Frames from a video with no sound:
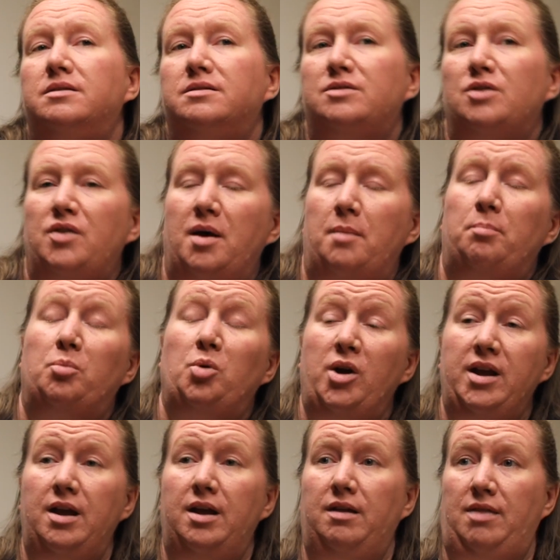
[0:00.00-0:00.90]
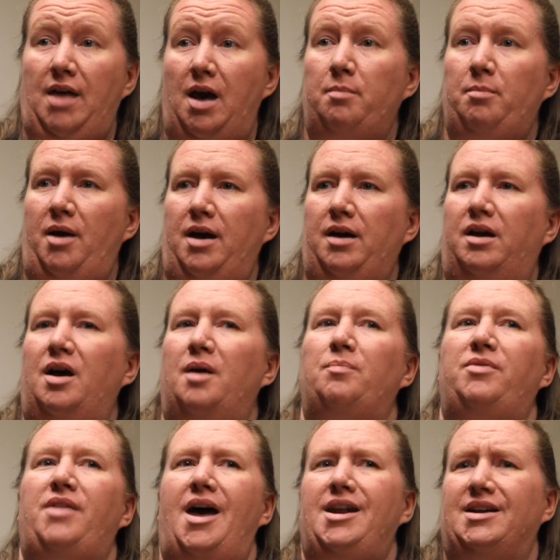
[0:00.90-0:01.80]
So that bringing that back
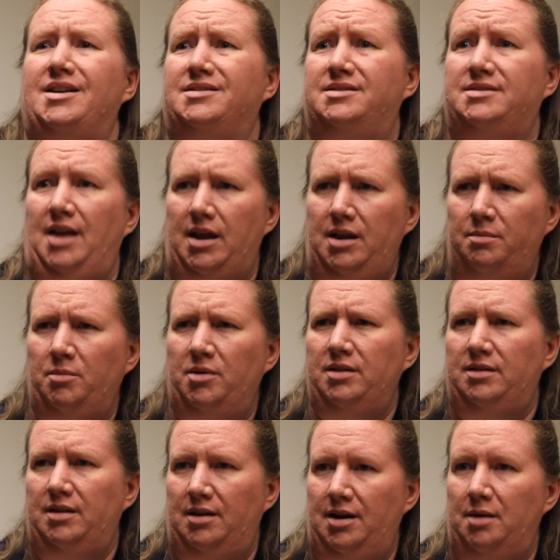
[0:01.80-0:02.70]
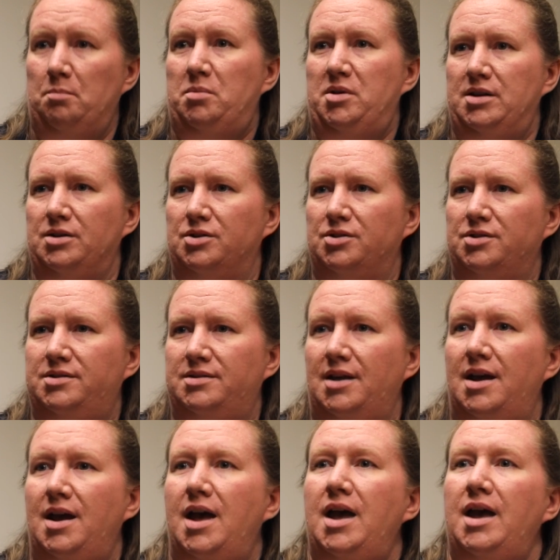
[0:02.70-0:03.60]
up, that excitement that it
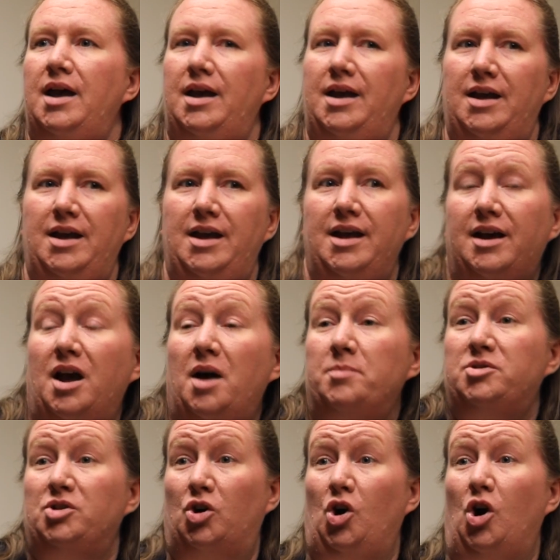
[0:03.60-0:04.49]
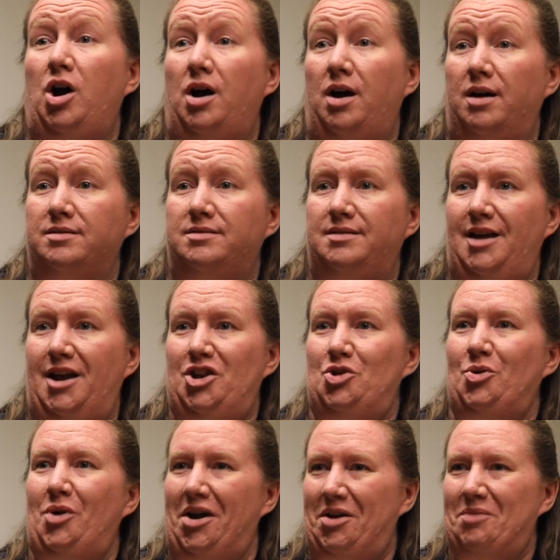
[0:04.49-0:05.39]
builds, it comes across and
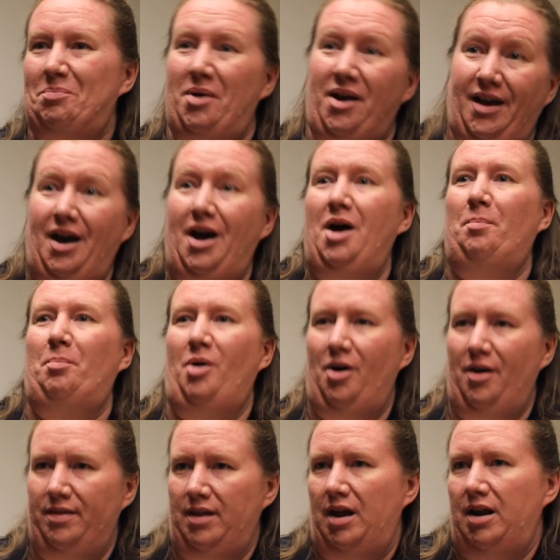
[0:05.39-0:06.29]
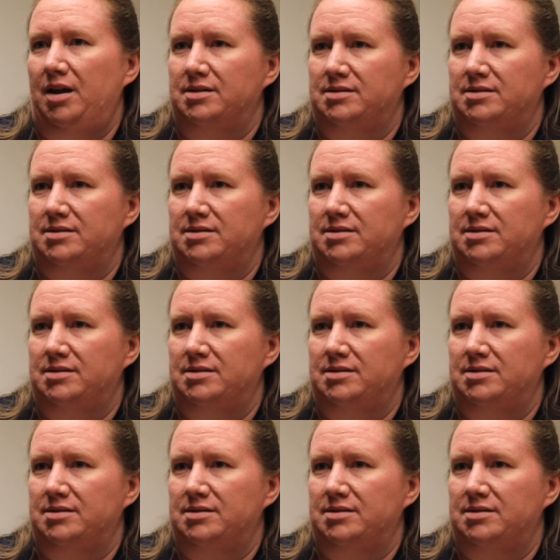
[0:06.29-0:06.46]
you kind of pick up on that